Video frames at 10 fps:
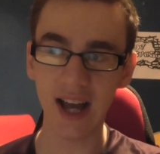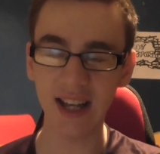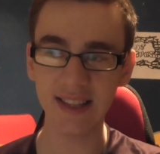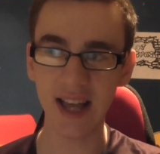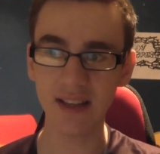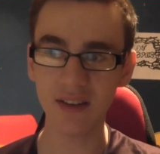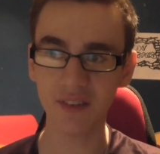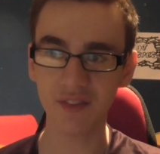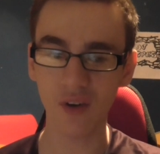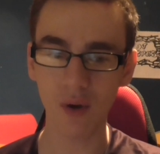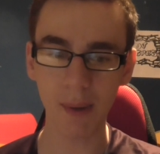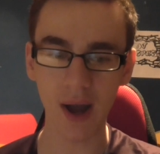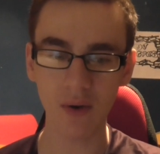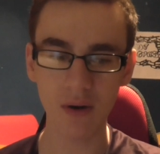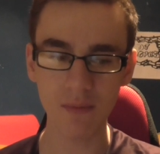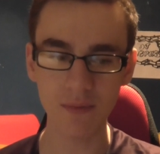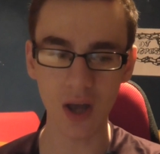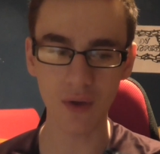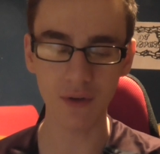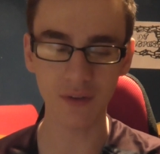and then for about,
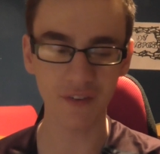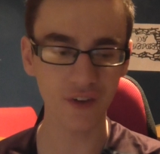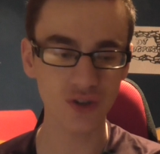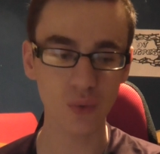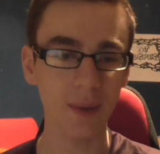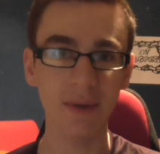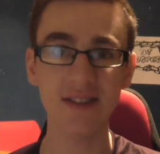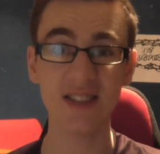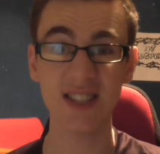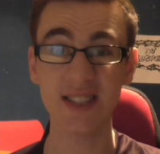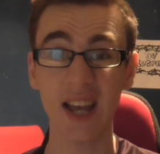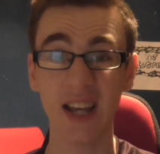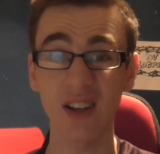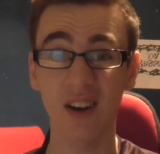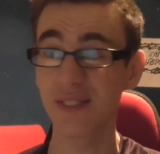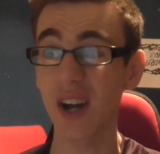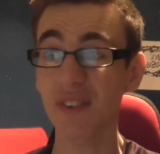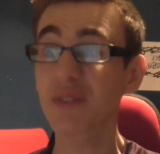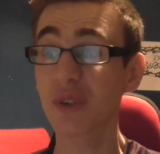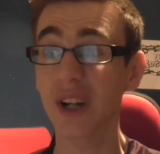the first 20 minutes of the second half,
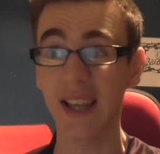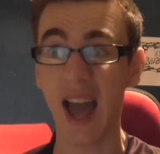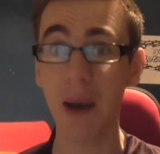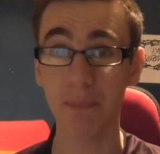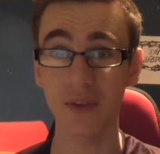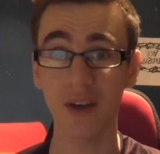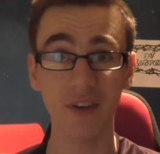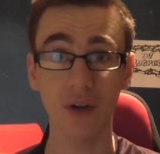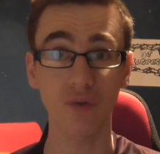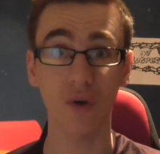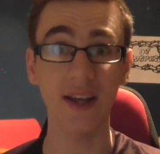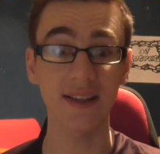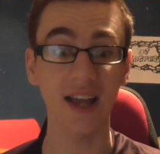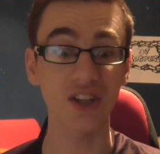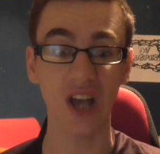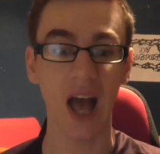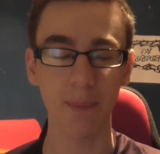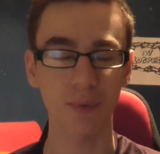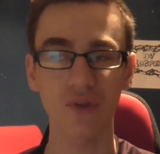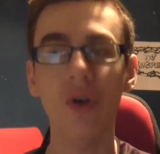nothing really happened, nothing of great nature
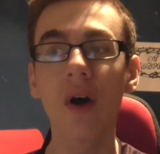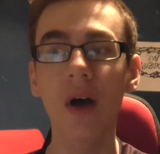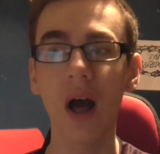happened.